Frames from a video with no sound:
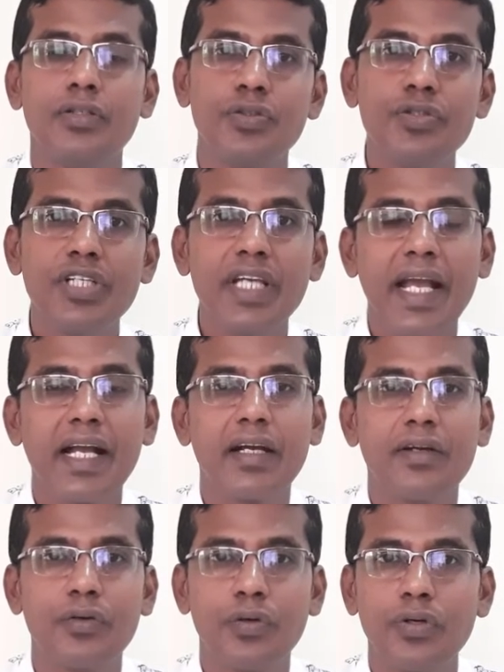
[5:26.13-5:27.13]
Choosing a
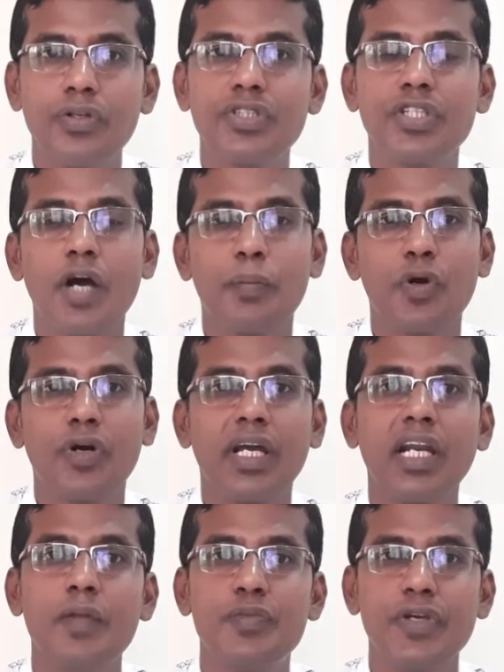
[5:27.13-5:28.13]
good
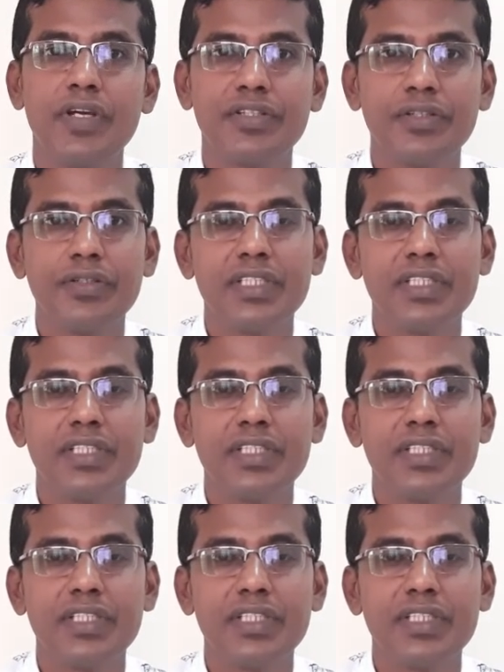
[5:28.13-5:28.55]
stockbroker helps you ensure